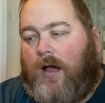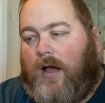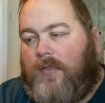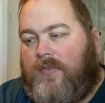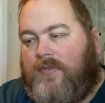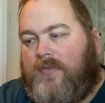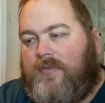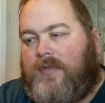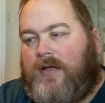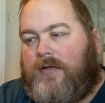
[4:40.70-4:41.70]
other
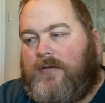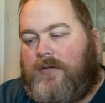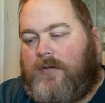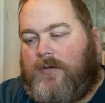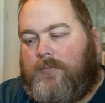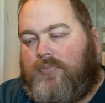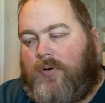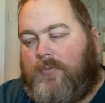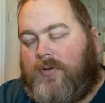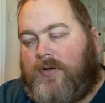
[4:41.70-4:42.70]
than that, you're
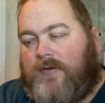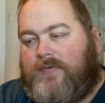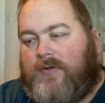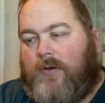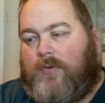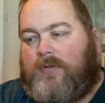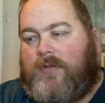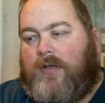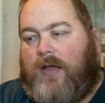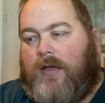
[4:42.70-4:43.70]
probably going to have to go
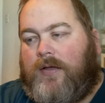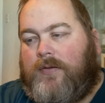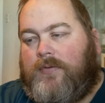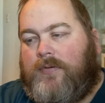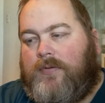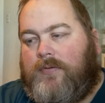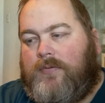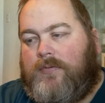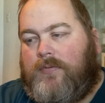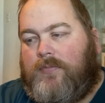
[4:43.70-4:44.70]
in
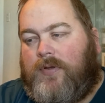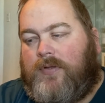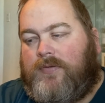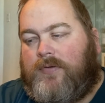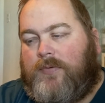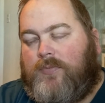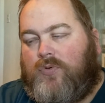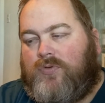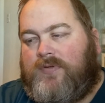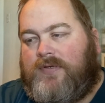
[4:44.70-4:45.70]
into
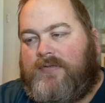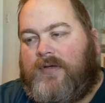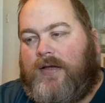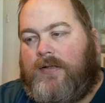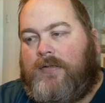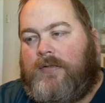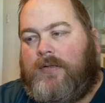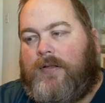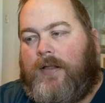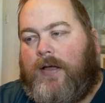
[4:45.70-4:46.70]
more detail,
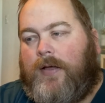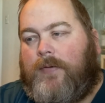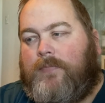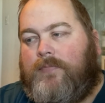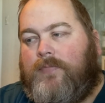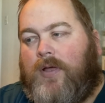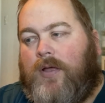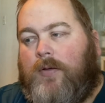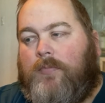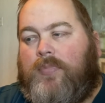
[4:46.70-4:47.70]

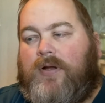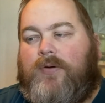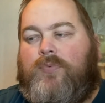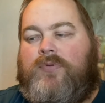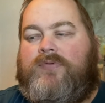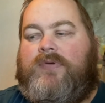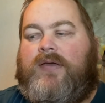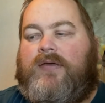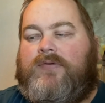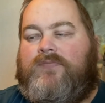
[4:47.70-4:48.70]
but I would
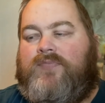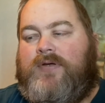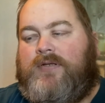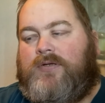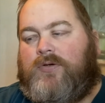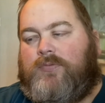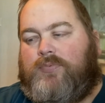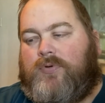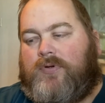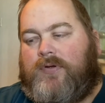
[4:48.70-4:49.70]
say it's a really good
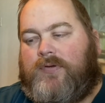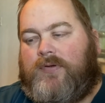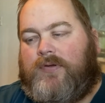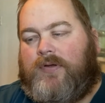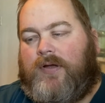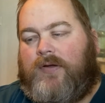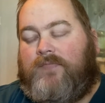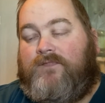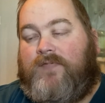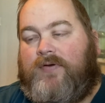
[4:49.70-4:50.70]
book, a
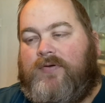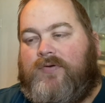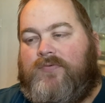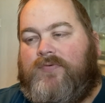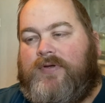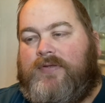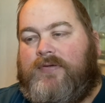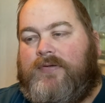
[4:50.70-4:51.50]
very good read.